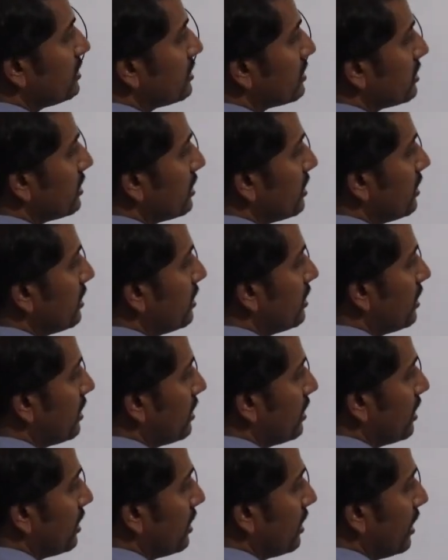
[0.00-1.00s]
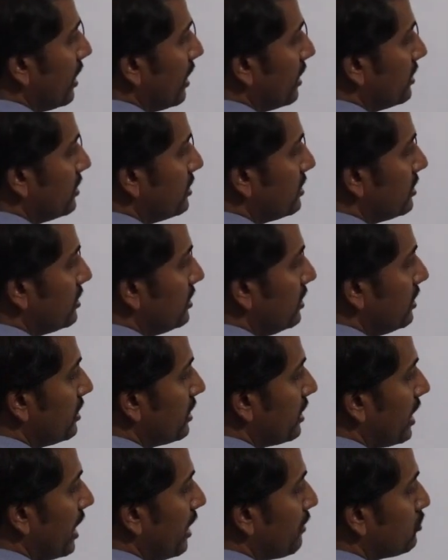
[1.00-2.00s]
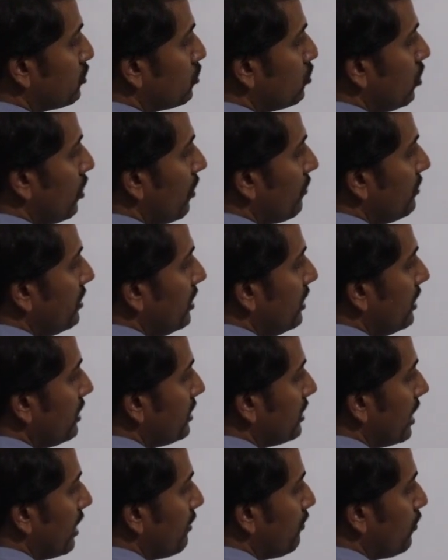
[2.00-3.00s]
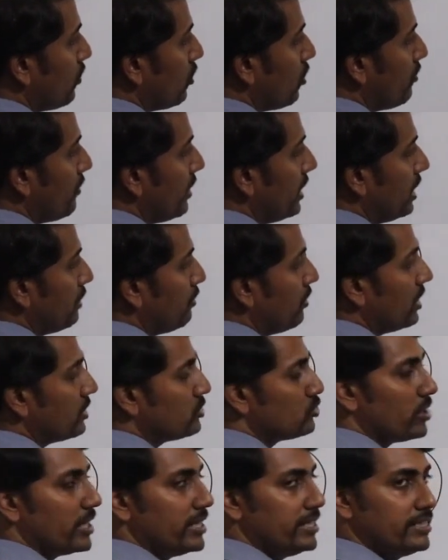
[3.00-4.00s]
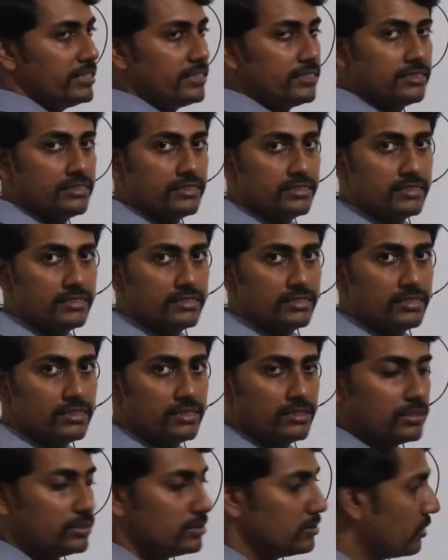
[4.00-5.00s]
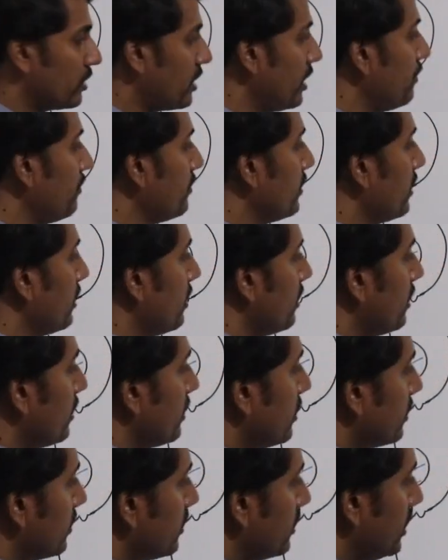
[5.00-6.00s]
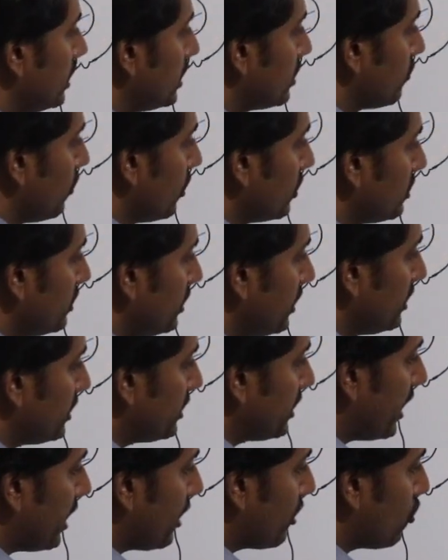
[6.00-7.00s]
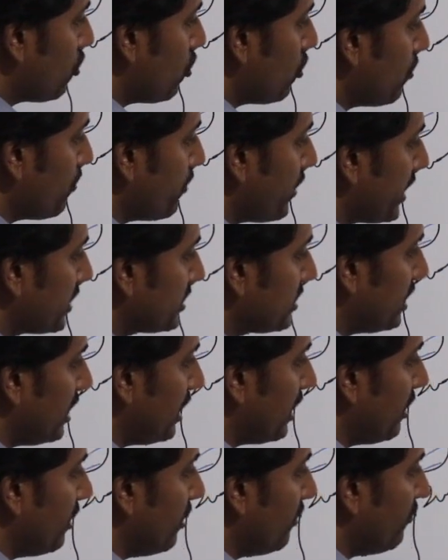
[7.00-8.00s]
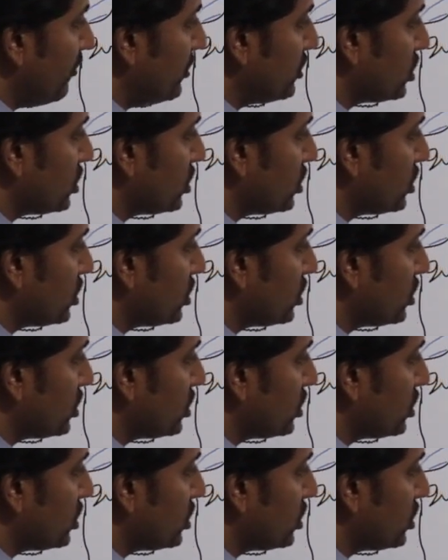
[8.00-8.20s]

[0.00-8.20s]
disc and this is the capsule of the temporomandibular joint. Okay, this was the pterygomaxillary